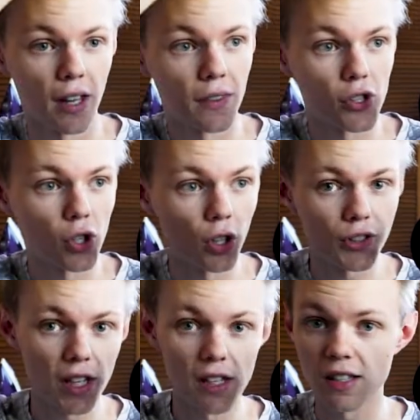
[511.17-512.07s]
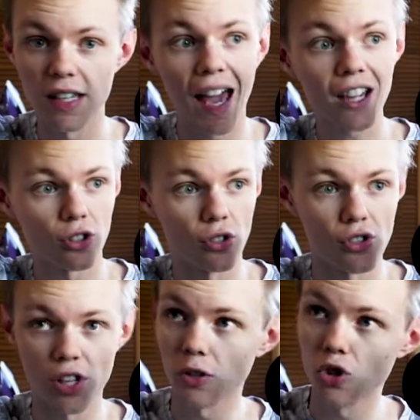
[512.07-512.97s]
and the salt is the
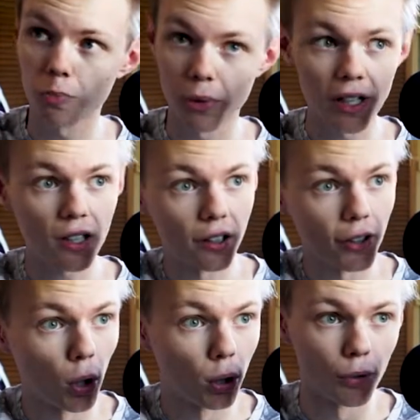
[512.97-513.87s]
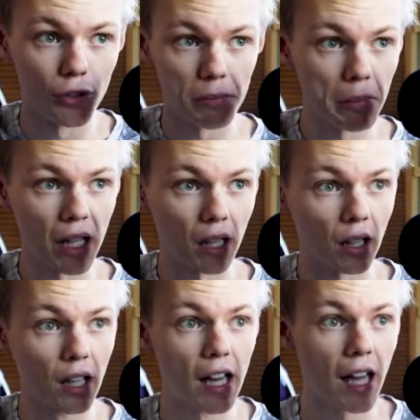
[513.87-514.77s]
actors, and you sprinkle it all over the
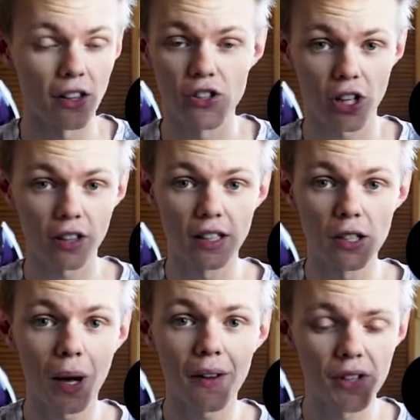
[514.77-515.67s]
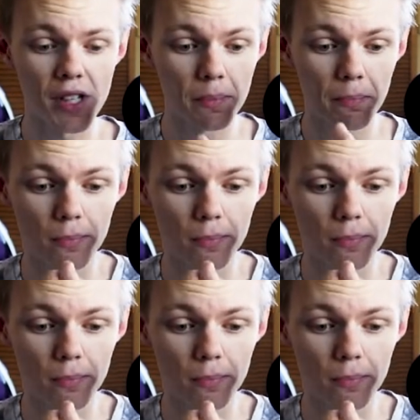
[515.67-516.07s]
meal, and suddenly you have this